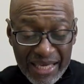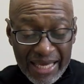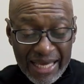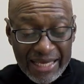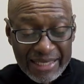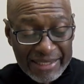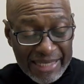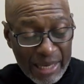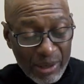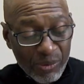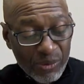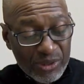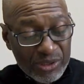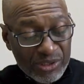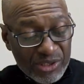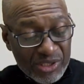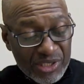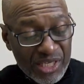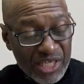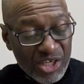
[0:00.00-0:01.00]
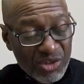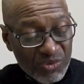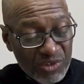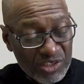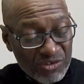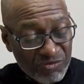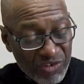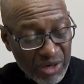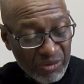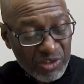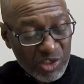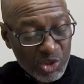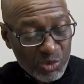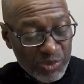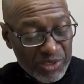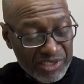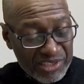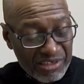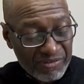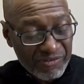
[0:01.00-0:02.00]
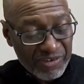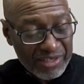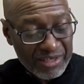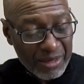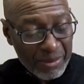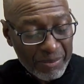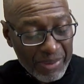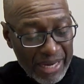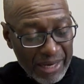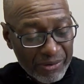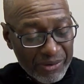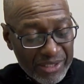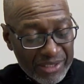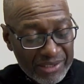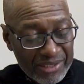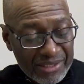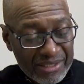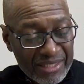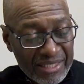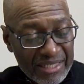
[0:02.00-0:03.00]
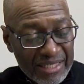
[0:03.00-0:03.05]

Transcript: And that was, he was very specific about it.